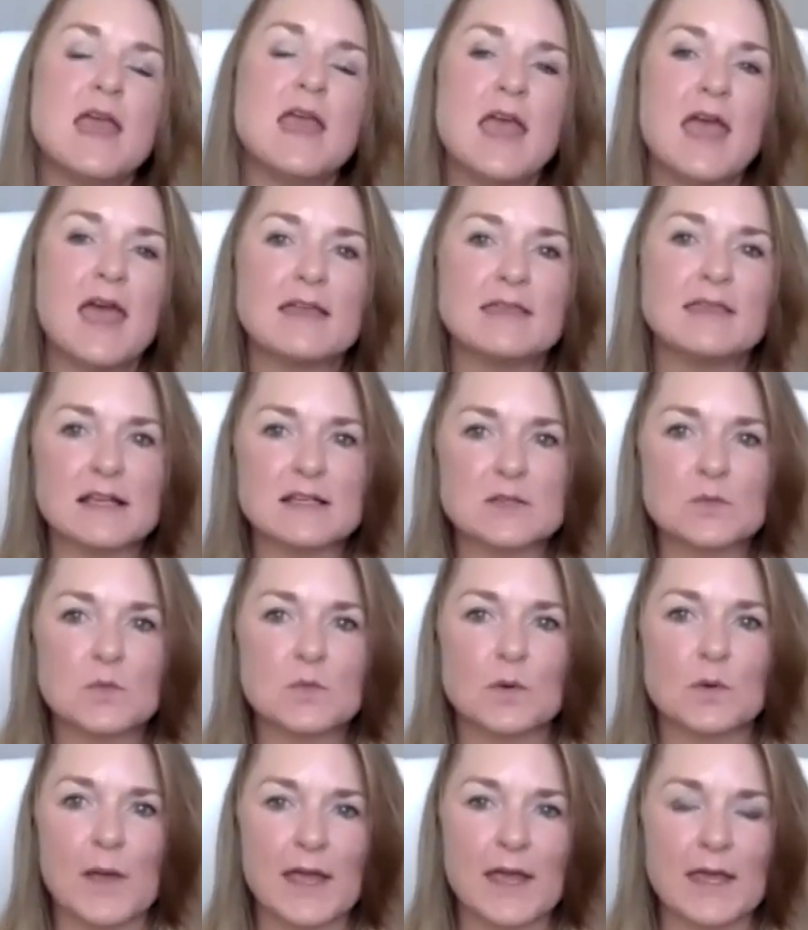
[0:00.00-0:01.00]
And that's one
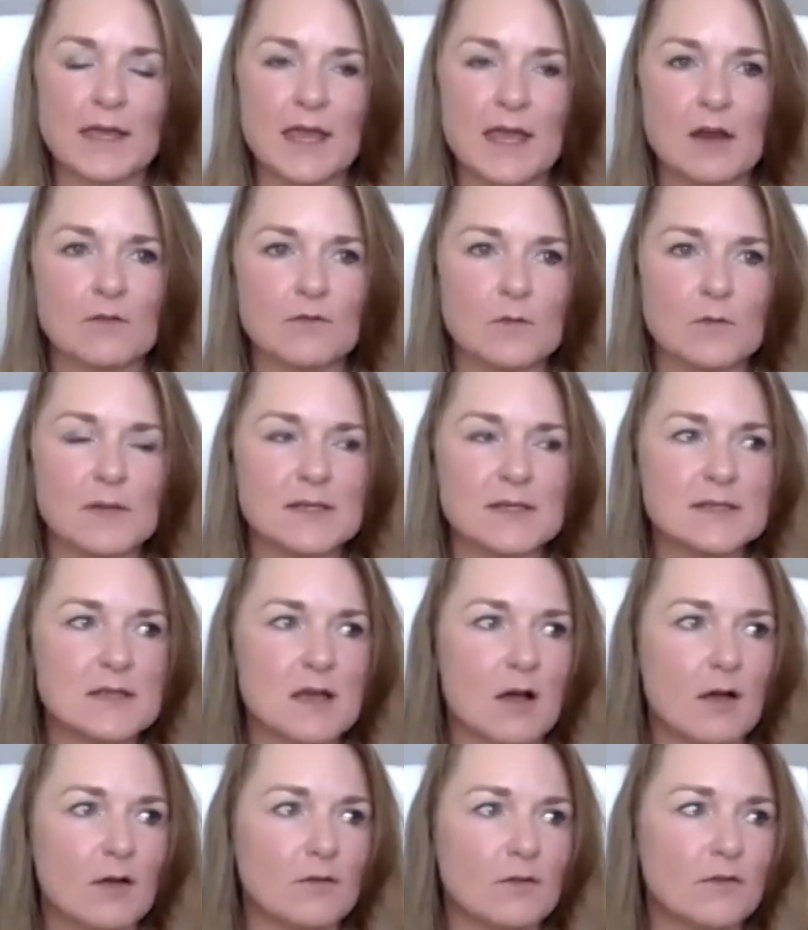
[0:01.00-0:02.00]
way I care for
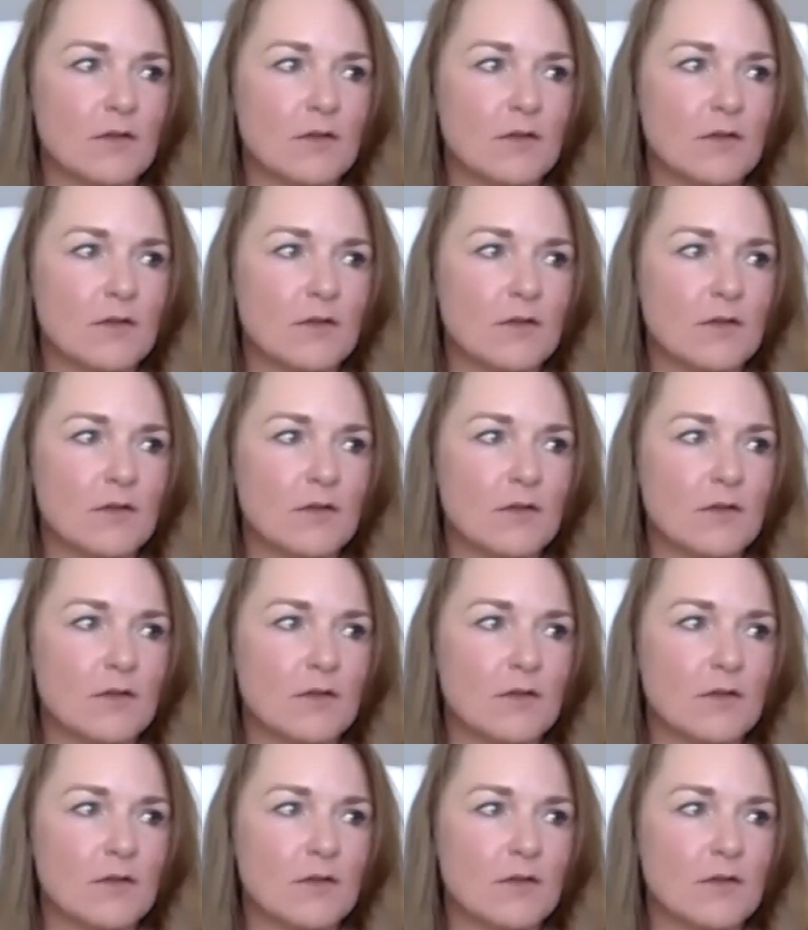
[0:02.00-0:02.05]
myself.